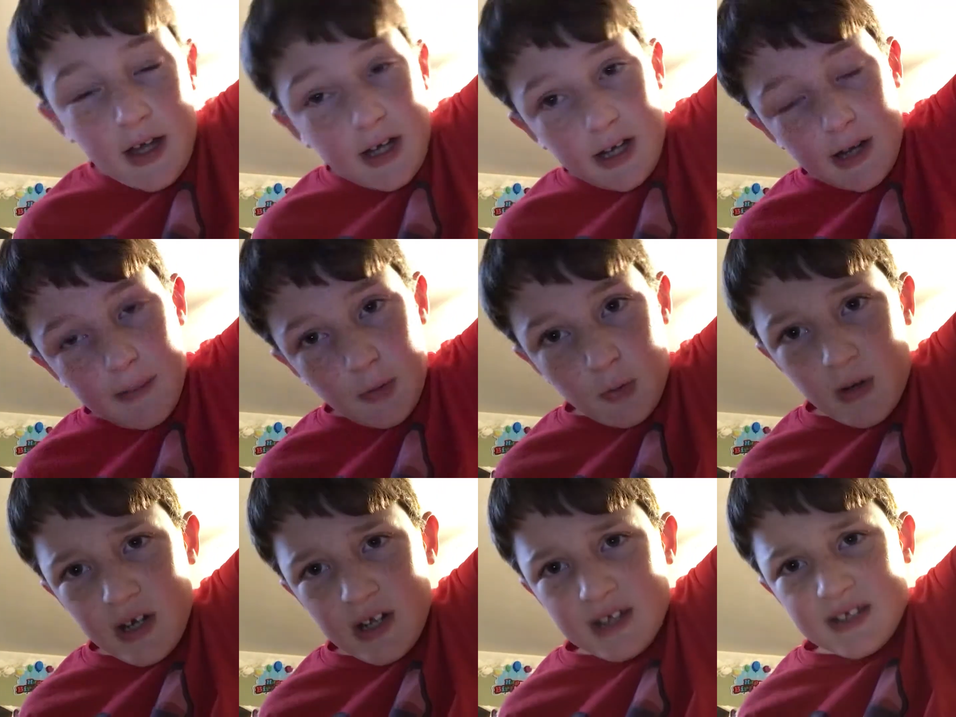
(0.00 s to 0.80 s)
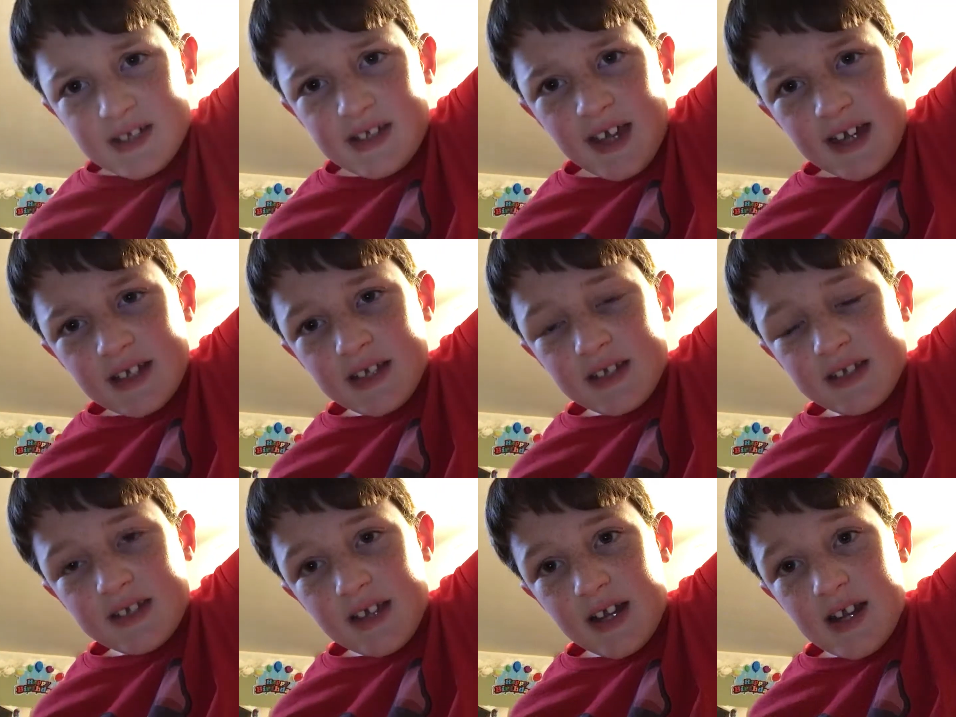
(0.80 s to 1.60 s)
number one, it's a Technic
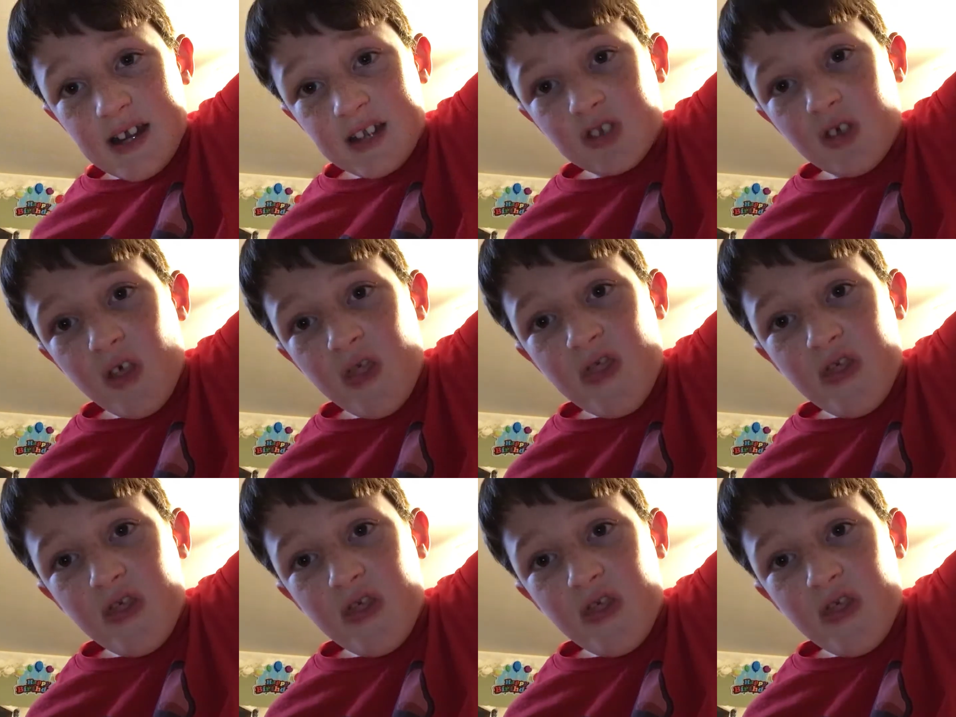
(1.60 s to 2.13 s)
set, and it's